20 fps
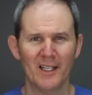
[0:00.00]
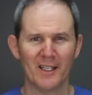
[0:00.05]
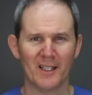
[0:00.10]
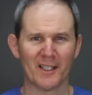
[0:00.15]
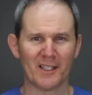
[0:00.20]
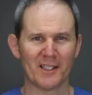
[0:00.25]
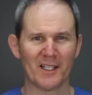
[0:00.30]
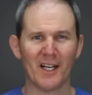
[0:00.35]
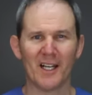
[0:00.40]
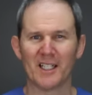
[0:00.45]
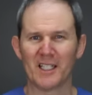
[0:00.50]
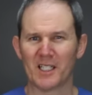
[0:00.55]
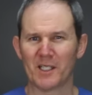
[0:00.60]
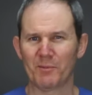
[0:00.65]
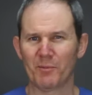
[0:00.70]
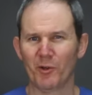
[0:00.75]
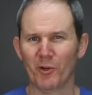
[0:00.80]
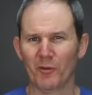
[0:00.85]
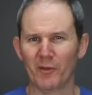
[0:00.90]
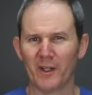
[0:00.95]
The size is
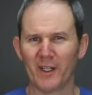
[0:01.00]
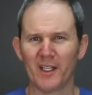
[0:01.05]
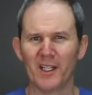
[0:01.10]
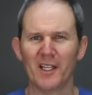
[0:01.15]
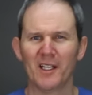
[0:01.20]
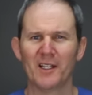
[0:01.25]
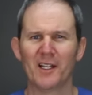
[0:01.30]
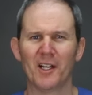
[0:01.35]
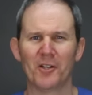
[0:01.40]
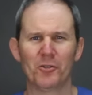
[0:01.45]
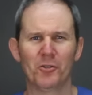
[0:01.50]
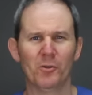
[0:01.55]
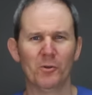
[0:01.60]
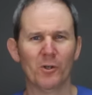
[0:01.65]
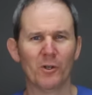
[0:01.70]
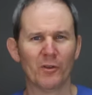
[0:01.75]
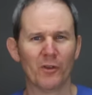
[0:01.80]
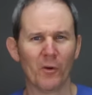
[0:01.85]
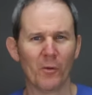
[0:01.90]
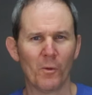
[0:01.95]
perfect, not too
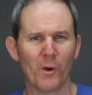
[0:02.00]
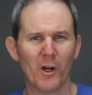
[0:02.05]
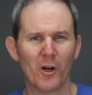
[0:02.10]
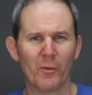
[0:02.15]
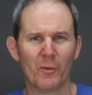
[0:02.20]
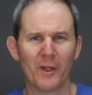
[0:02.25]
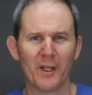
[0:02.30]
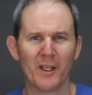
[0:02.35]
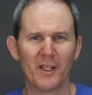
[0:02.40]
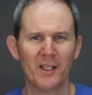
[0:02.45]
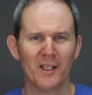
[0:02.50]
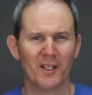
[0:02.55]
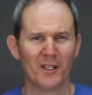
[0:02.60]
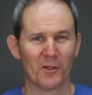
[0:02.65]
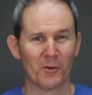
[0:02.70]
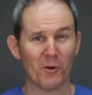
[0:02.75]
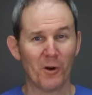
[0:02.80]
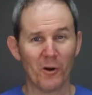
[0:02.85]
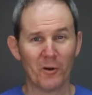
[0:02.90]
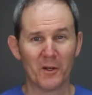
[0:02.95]
overwhelming.
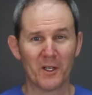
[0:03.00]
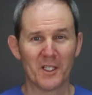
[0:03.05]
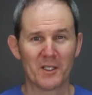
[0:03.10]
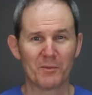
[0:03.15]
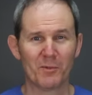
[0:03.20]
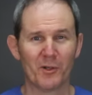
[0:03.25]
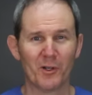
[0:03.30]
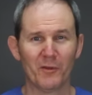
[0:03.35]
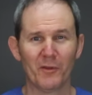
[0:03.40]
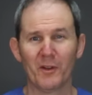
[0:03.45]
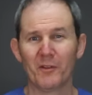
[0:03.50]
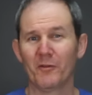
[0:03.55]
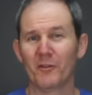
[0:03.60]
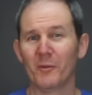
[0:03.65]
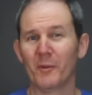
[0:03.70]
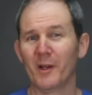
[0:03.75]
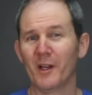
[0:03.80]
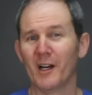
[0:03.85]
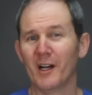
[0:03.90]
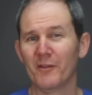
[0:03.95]
The quality is perfect
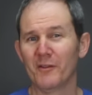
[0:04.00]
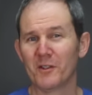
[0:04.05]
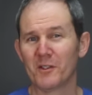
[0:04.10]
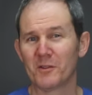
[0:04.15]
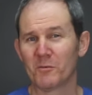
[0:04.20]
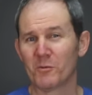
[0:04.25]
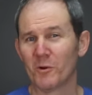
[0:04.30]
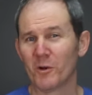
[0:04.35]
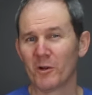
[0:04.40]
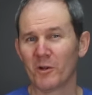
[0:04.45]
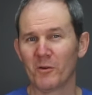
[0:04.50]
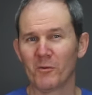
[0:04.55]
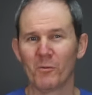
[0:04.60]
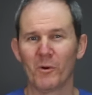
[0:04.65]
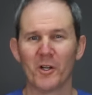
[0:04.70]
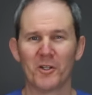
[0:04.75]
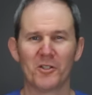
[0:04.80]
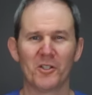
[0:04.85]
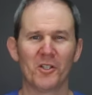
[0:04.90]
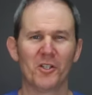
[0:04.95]
for my office work,
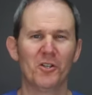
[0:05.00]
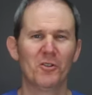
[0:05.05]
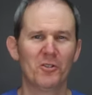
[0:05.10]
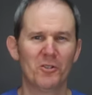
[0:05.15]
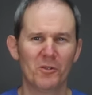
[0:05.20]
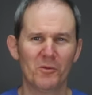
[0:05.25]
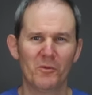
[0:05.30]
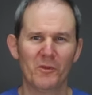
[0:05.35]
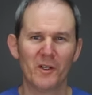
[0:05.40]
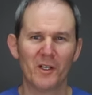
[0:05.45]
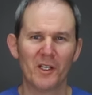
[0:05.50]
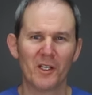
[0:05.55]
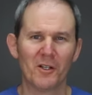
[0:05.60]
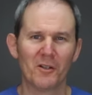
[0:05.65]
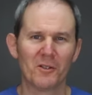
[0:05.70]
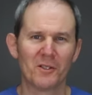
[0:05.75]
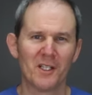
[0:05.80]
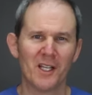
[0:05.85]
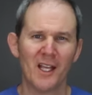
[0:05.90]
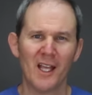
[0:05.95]
watching YouTube
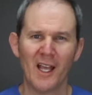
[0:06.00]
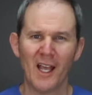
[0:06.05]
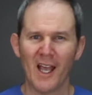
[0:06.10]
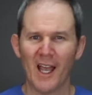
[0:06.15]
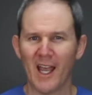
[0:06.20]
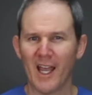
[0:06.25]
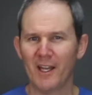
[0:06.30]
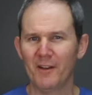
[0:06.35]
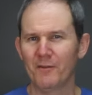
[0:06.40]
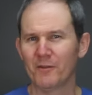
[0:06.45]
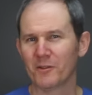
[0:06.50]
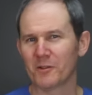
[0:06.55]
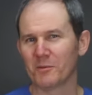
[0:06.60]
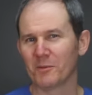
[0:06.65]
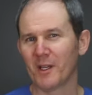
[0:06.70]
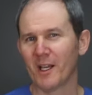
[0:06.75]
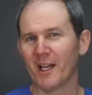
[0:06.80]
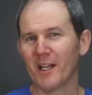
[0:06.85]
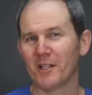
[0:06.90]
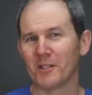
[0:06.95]
videos, and for some
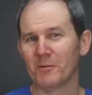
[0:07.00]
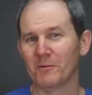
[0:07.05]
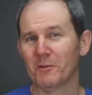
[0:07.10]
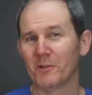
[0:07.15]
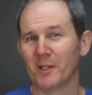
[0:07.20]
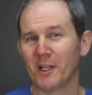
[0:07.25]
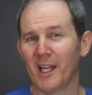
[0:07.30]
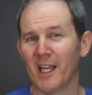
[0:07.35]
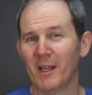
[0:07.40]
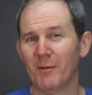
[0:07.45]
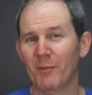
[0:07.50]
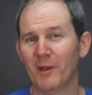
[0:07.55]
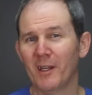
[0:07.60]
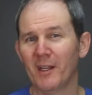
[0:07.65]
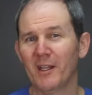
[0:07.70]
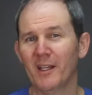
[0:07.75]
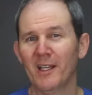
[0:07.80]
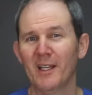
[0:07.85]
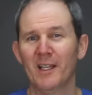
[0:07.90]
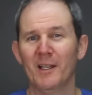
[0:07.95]
casual
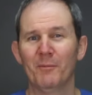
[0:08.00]
gaming.